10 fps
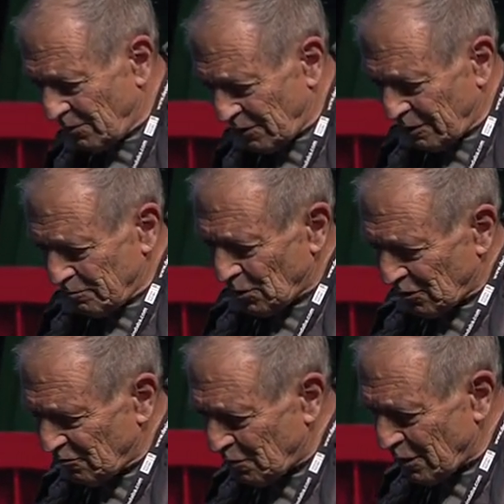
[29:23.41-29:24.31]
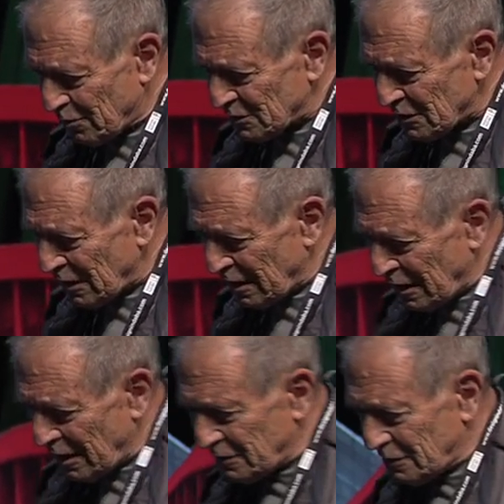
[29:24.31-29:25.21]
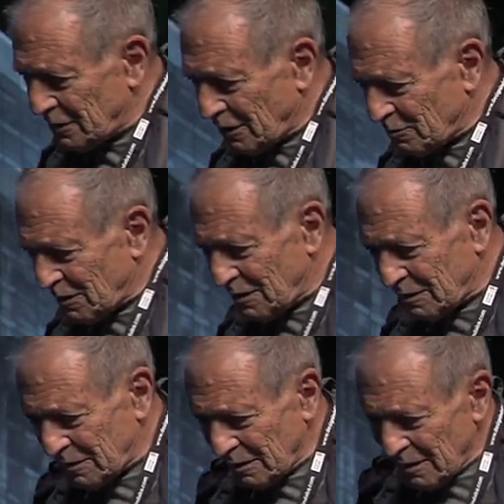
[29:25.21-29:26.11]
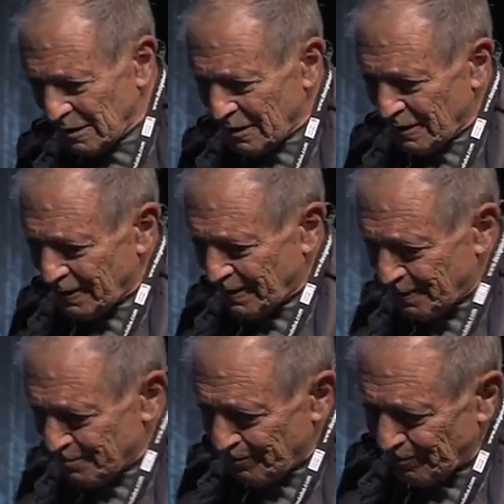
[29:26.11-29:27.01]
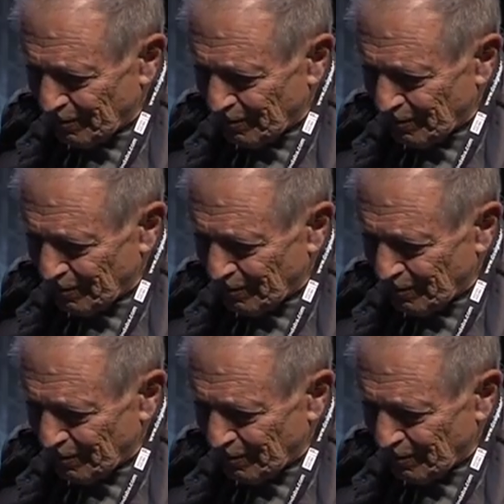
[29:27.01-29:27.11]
that book of poems, and she told me that in